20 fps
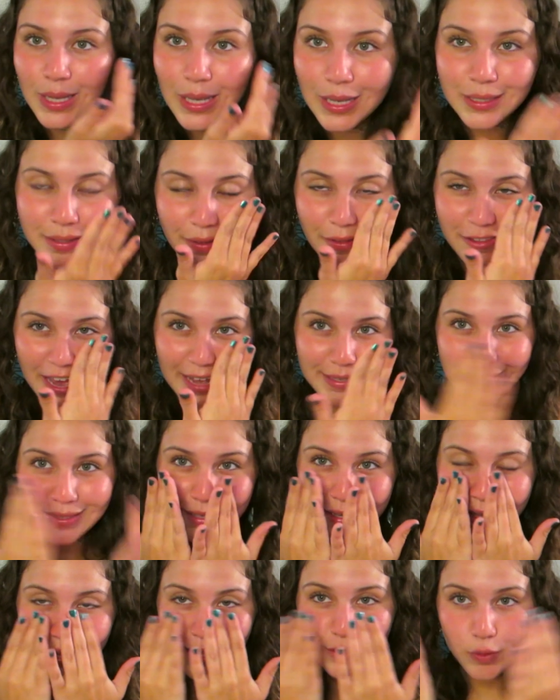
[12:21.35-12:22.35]
So yes,
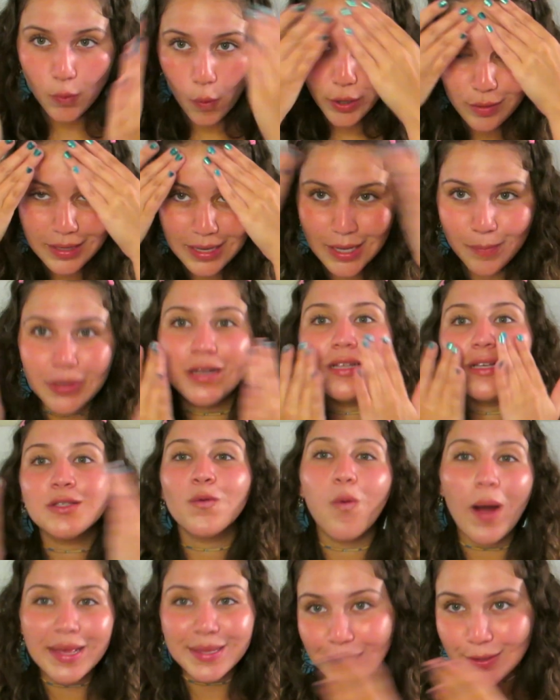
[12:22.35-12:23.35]
it is oily, but it is
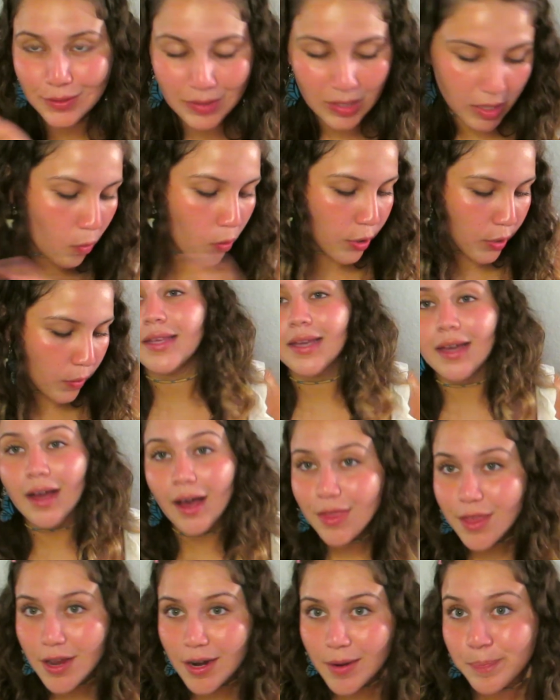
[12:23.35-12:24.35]
quite literally oil. The
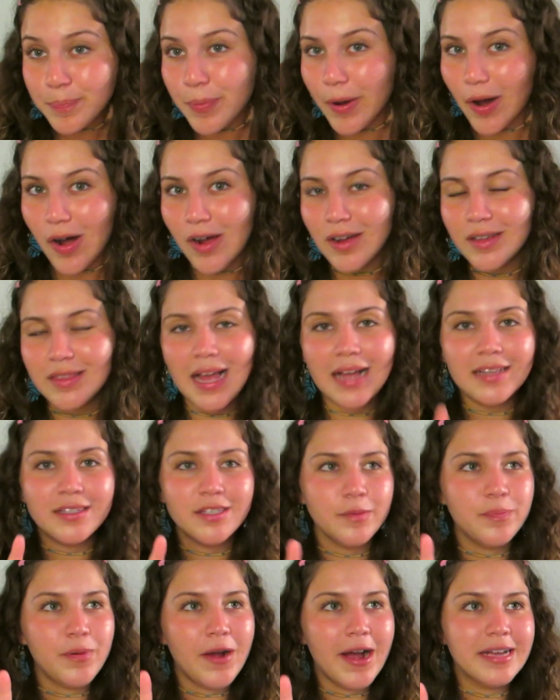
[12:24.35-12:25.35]
other book that
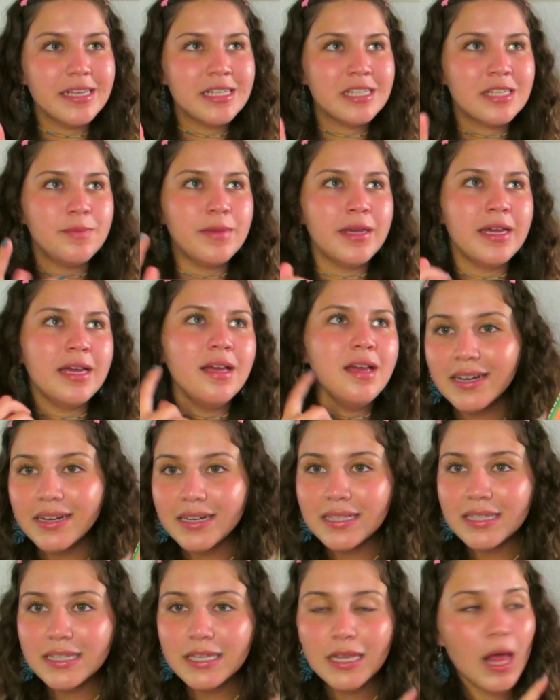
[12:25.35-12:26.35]
surprised me,
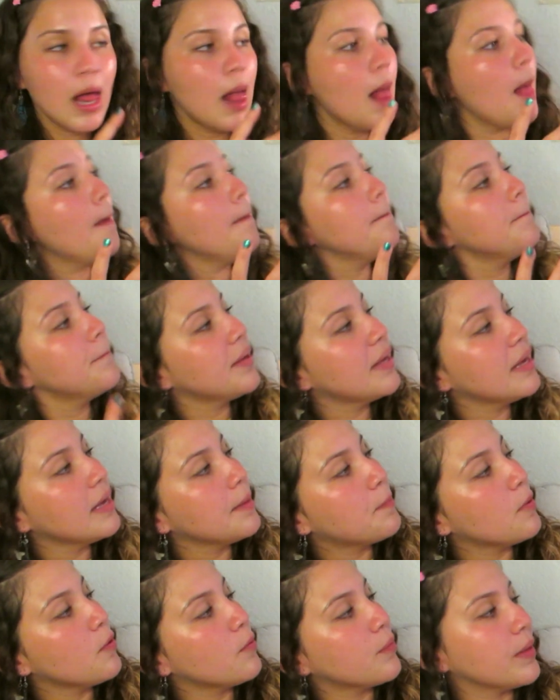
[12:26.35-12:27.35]
it's
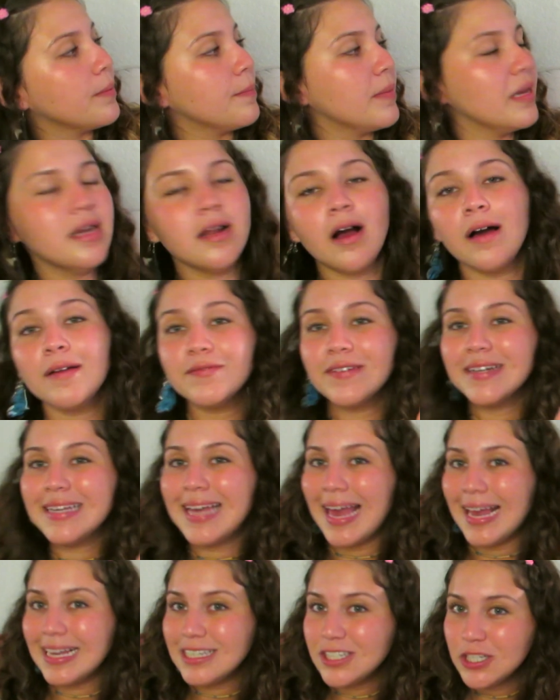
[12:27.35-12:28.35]
People We Meet on
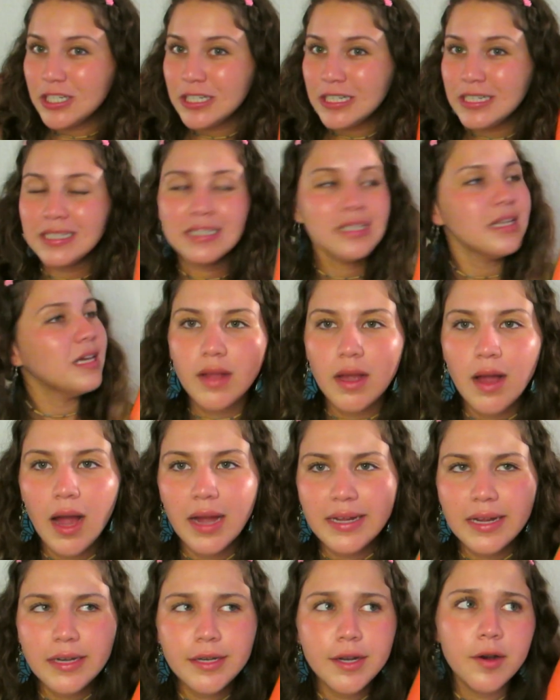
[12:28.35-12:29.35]
Vacation. I
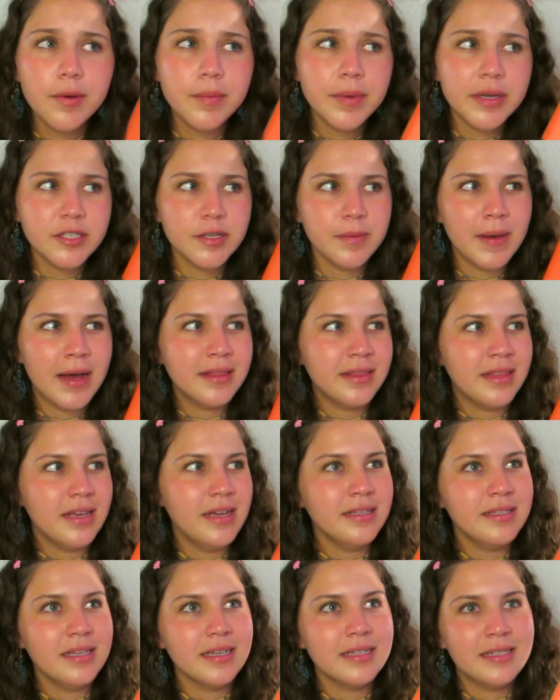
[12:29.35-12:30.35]
didn't know much about
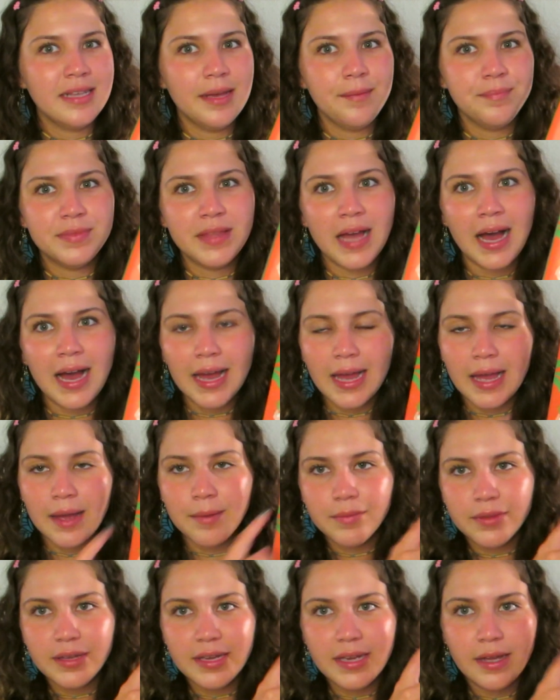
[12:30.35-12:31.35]
this except that
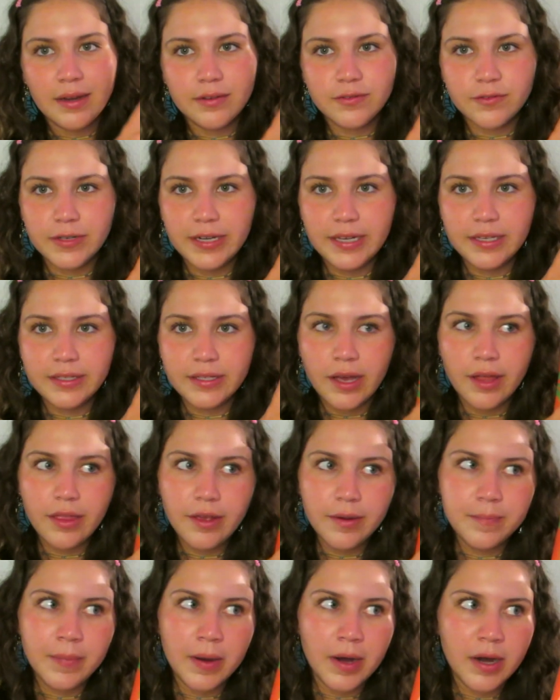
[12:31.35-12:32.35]
Emily Henry's
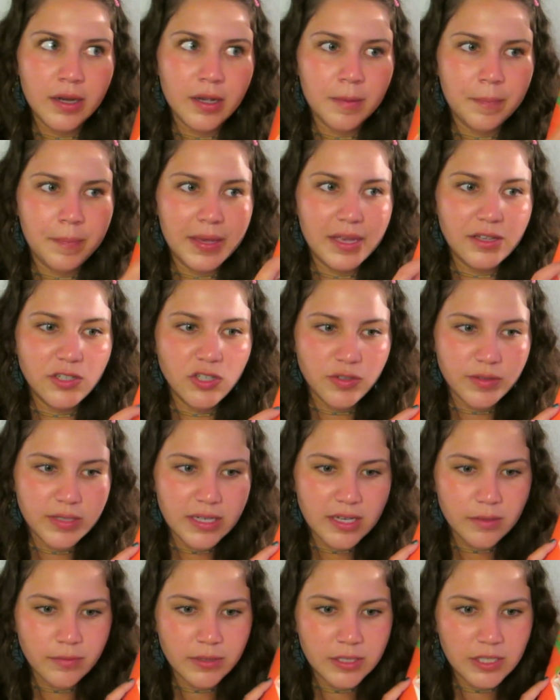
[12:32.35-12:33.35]
other book, Beach
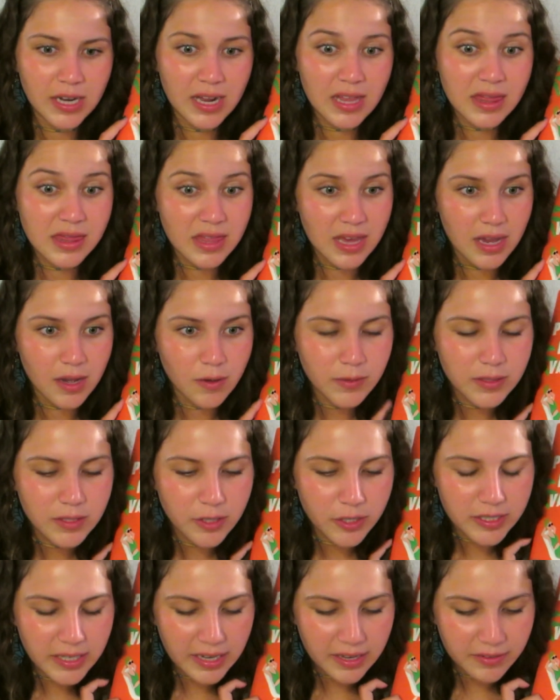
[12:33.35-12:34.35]
Read, which I think was
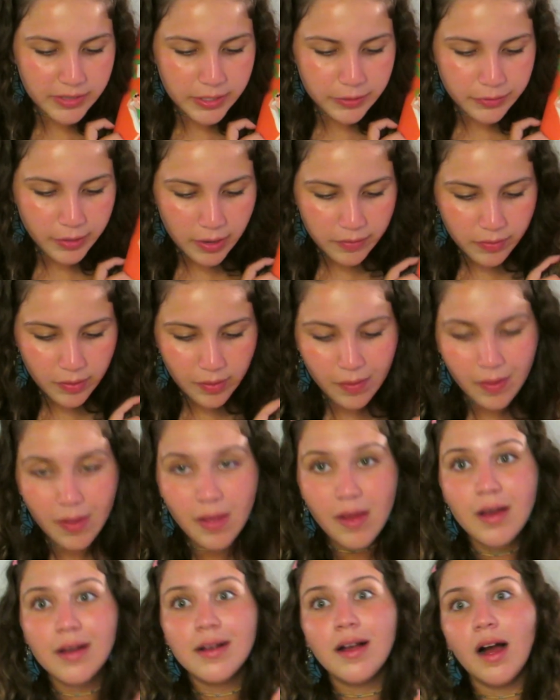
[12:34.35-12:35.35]
her debut novel,
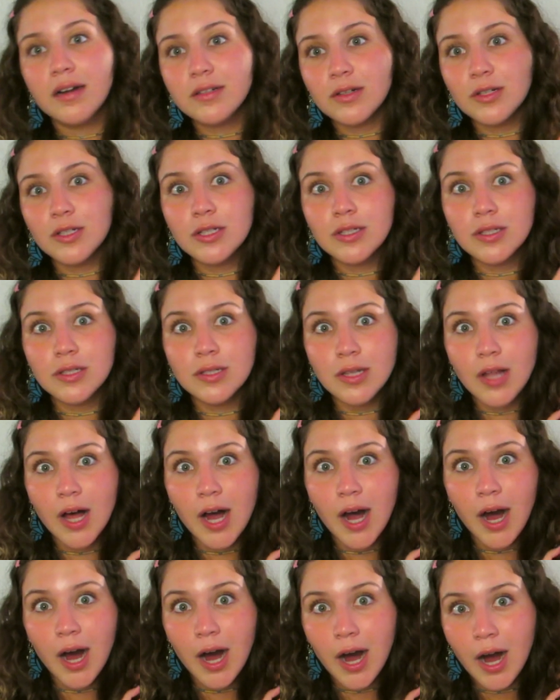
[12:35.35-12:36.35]
got a
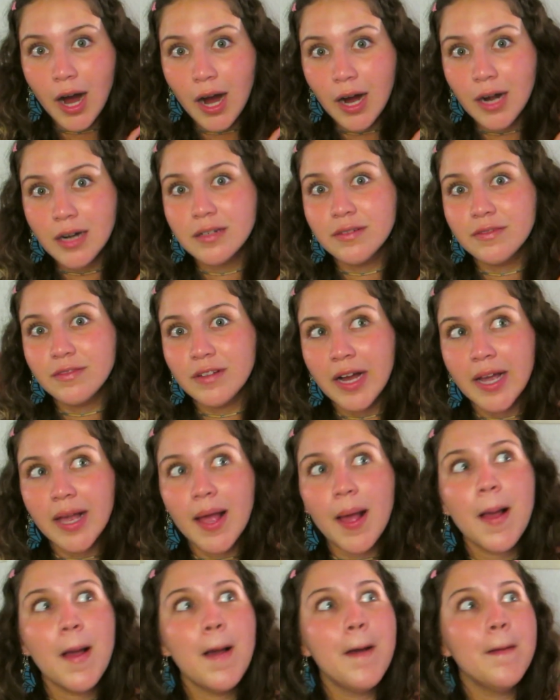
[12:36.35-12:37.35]
lot of like
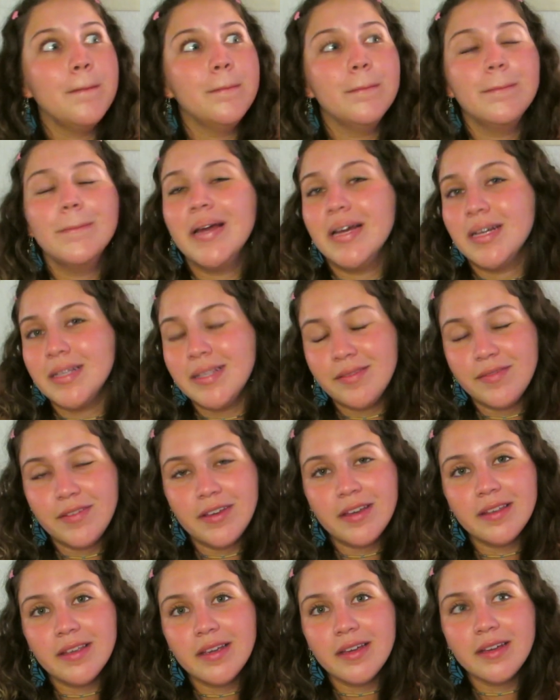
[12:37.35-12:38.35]
mixed
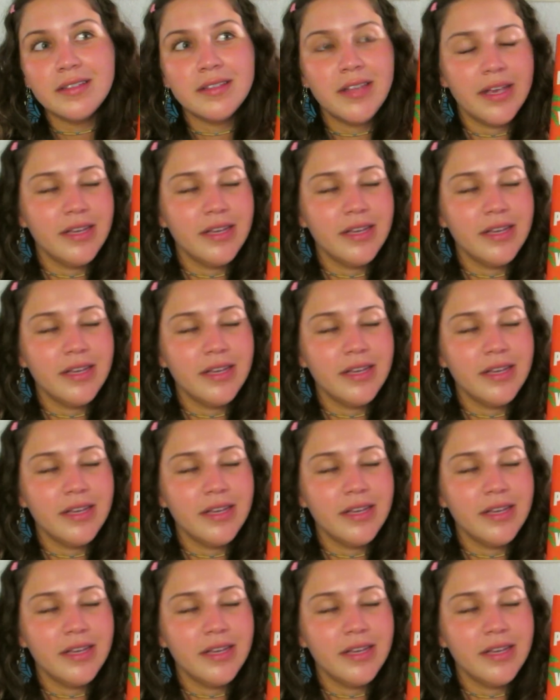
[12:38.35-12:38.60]
feelings.